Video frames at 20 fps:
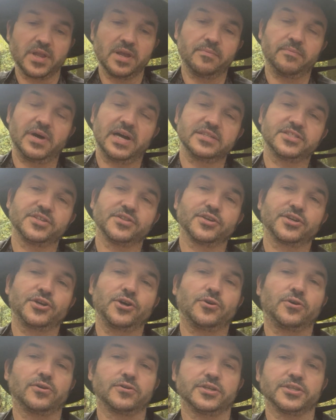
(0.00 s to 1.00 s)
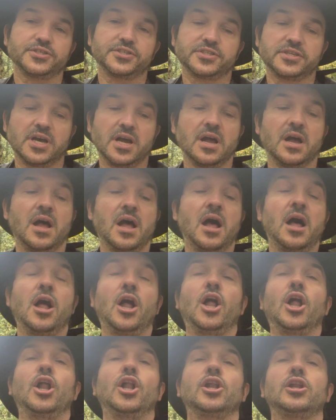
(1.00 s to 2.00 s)
Back to the chorus.
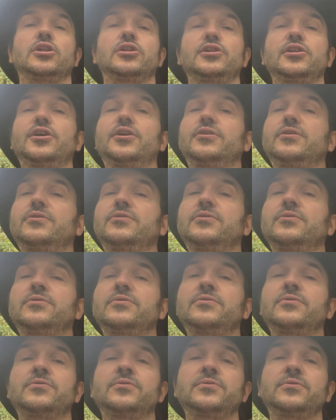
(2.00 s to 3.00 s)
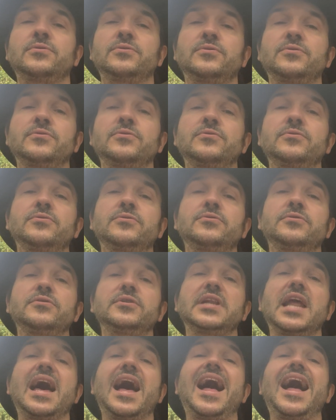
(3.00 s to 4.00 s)
Low
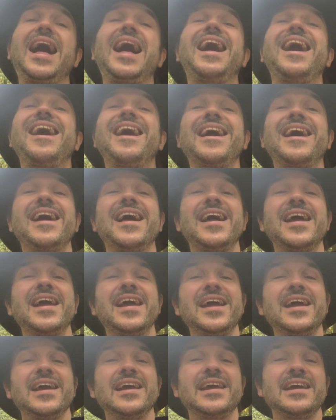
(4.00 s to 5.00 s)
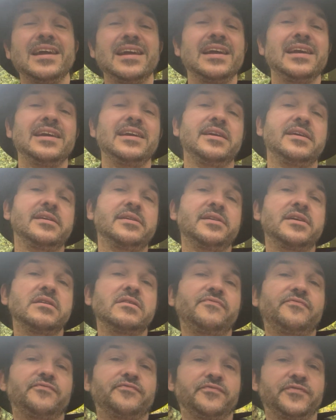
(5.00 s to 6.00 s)
lie
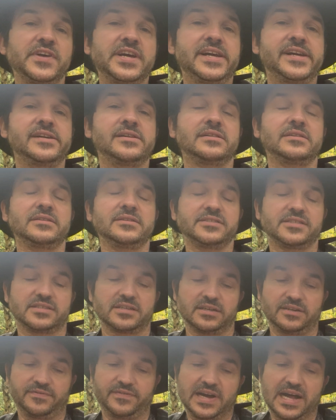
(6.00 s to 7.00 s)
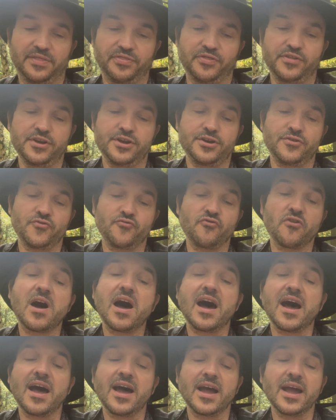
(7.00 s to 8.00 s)
the fields of
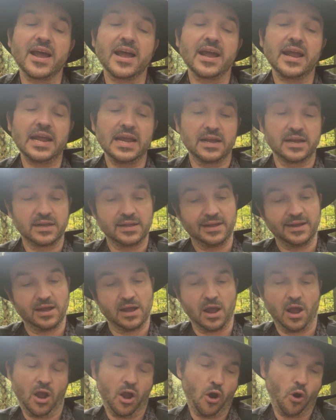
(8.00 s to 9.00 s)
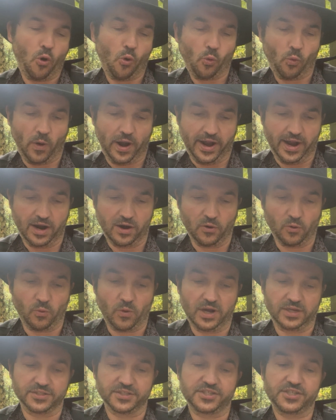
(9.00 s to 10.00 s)
Athenry, where
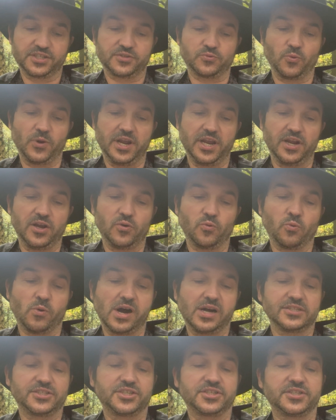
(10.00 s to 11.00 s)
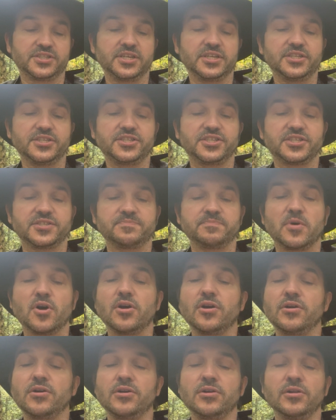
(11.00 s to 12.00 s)
once we watched the
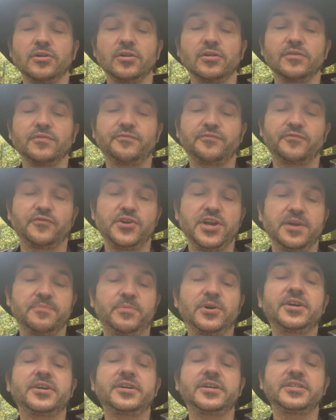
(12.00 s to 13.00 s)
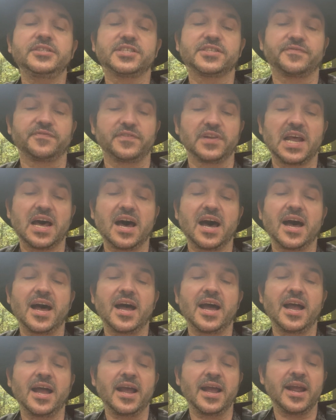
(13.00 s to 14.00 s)
small free birds
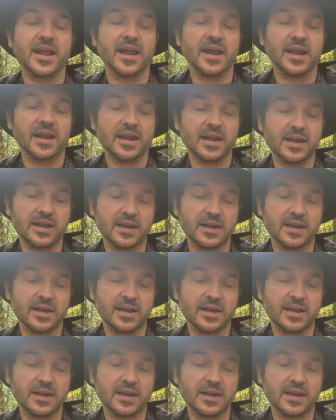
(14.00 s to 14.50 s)
fly.